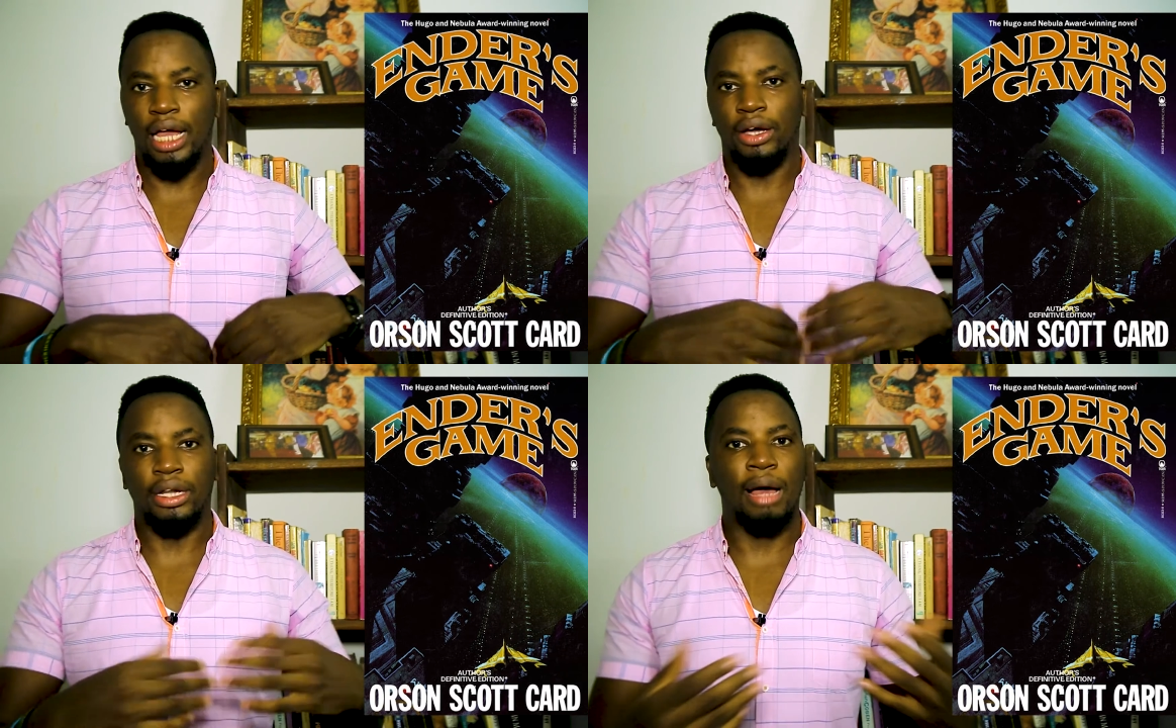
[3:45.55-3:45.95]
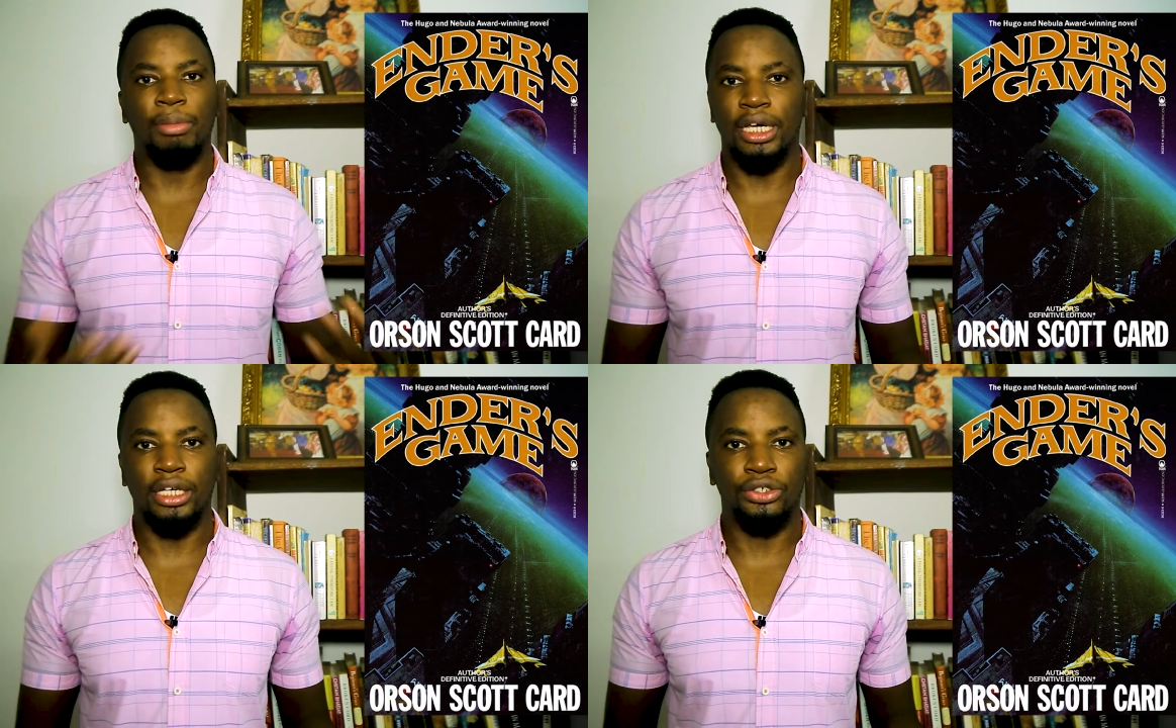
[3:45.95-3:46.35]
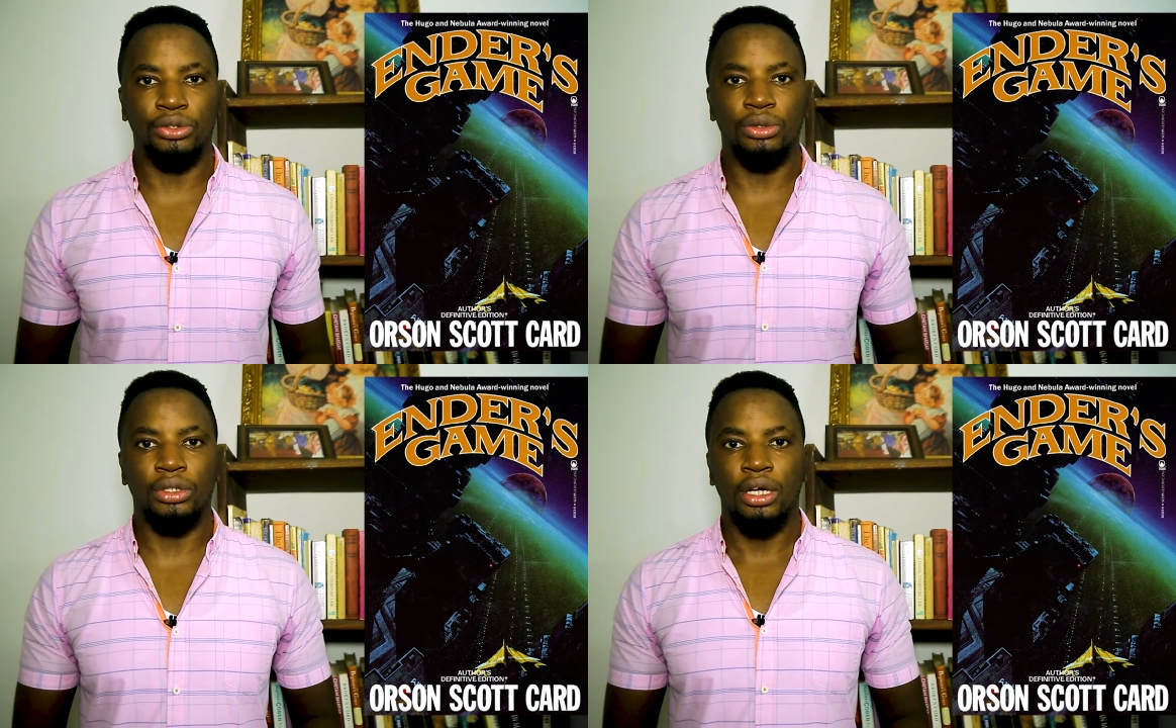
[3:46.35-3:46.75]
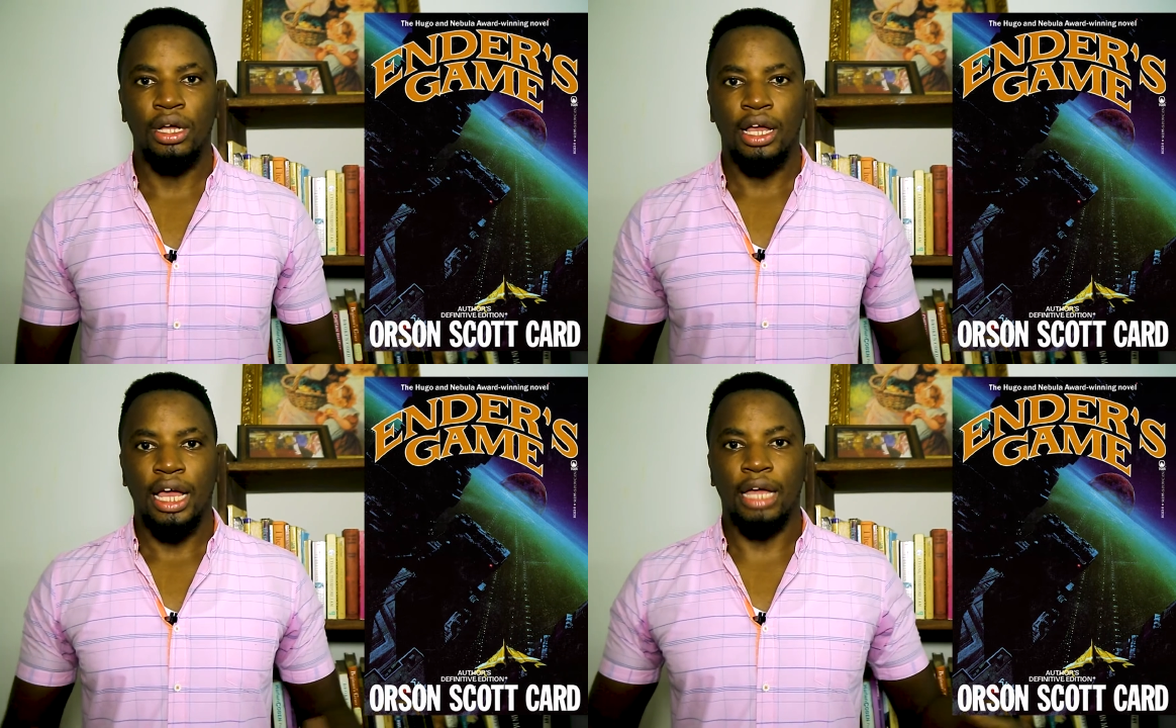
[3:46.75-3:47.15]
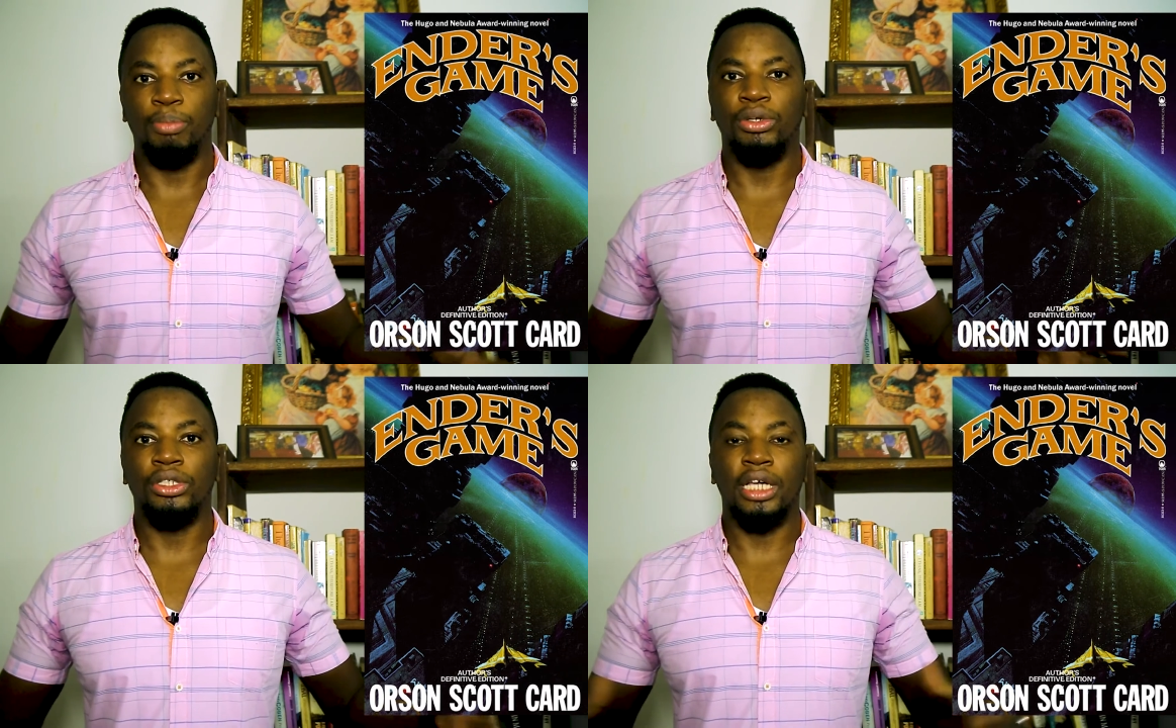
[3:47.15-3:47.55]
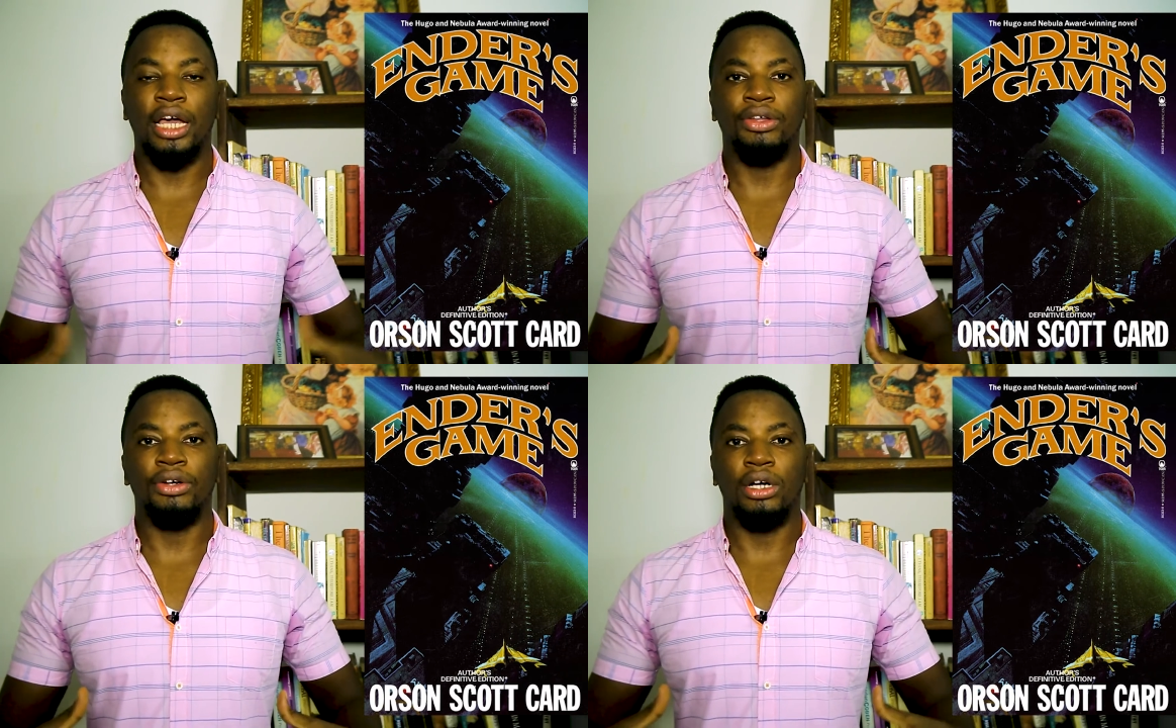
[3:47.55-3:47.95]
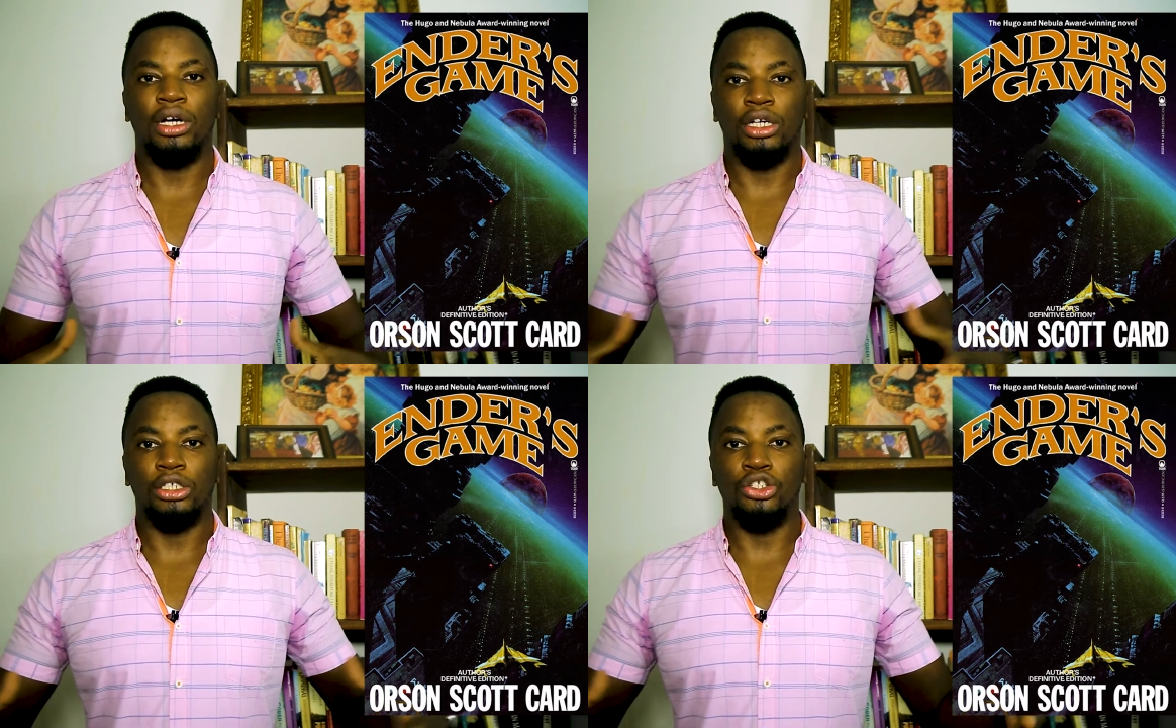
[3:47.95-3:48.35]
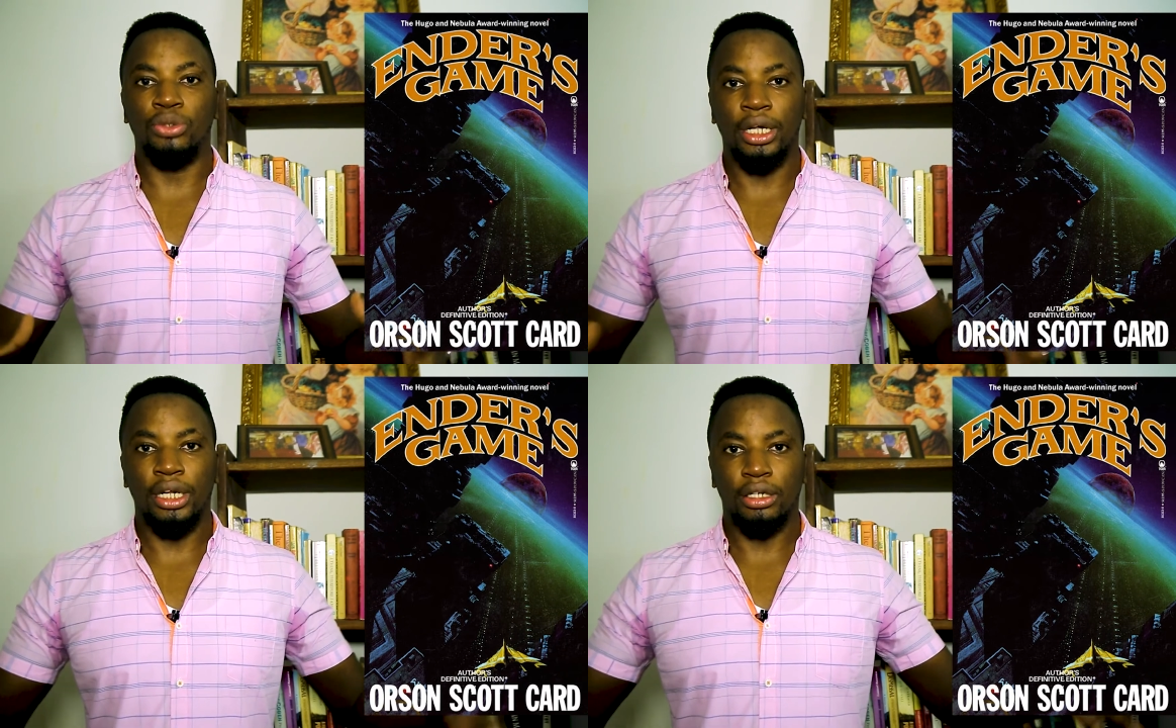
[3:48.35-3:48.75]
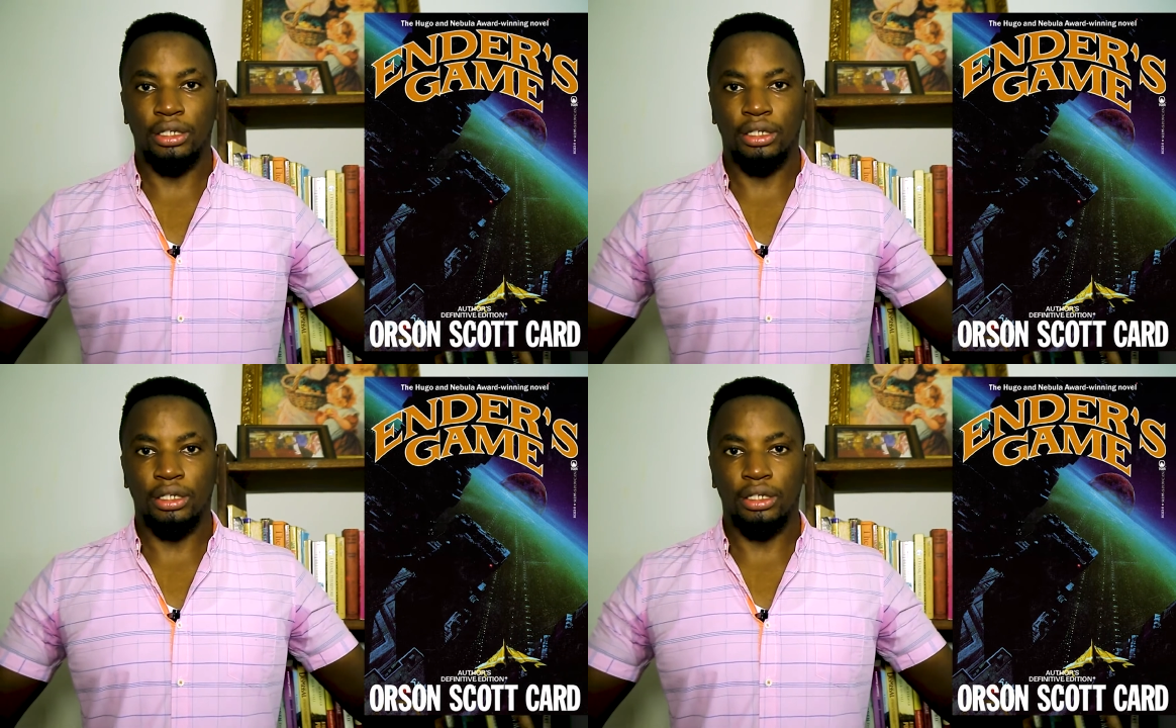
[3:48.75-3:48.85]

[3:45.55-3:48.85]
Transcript: economic issues, and put together a joint